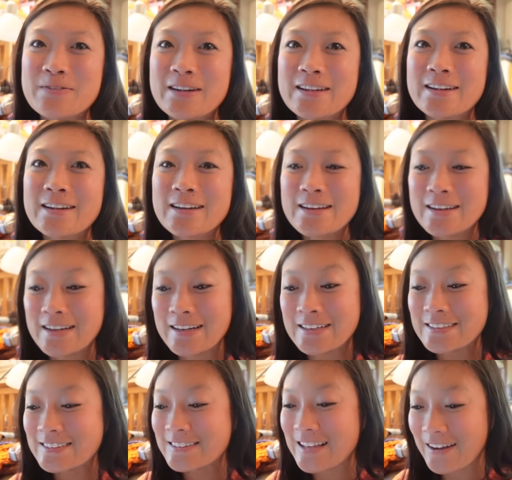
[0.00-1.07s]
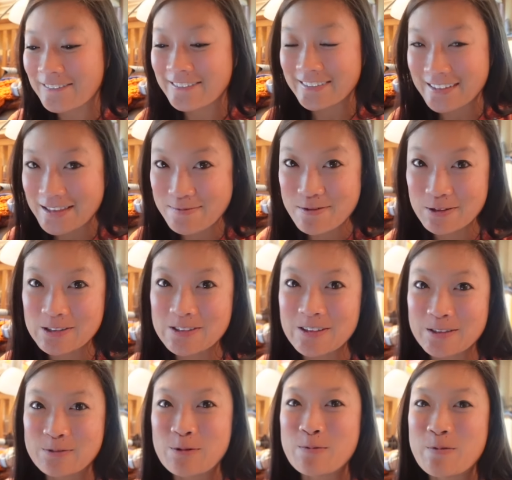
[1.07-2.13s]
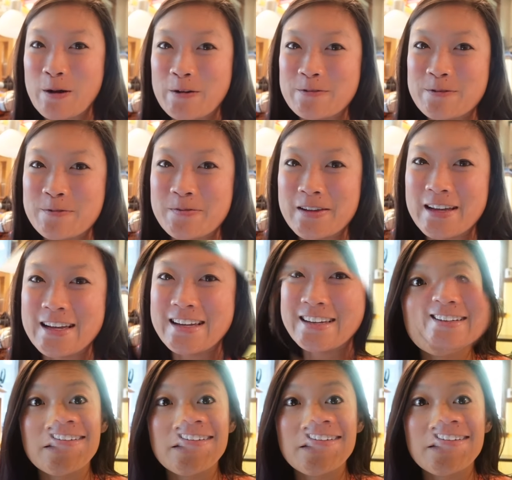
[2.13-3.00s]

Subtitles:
but it is definitely the most stressful part for me.